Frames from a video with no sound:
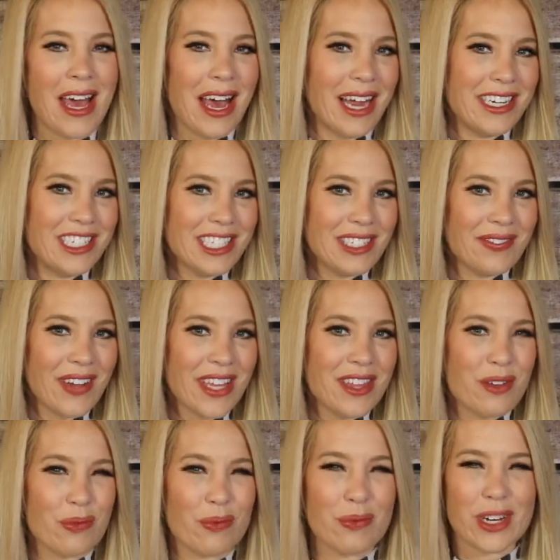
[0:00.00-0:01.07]
I just find
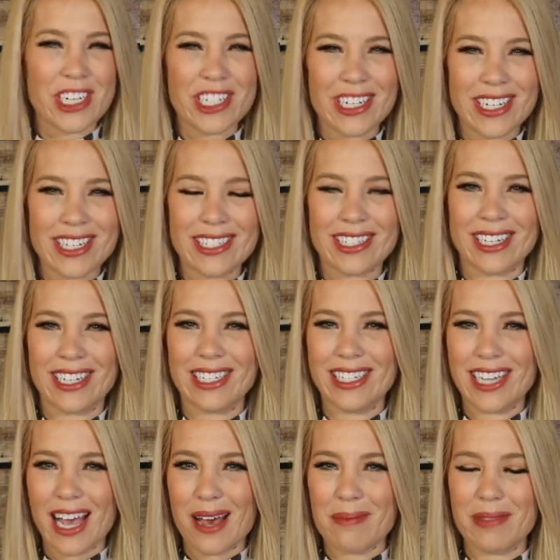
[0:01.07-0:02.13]
the richness and
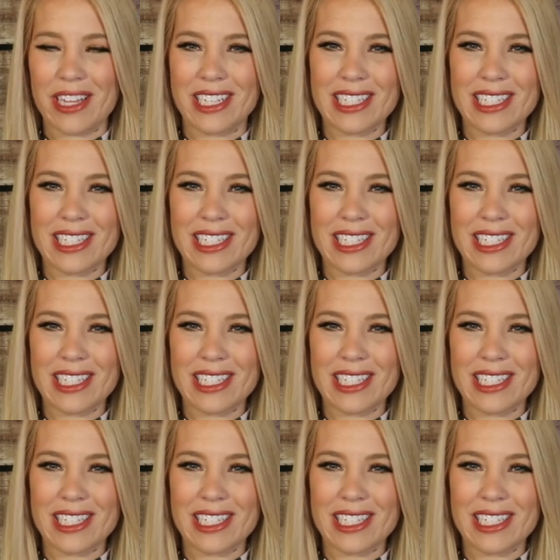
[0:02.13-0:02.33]
depth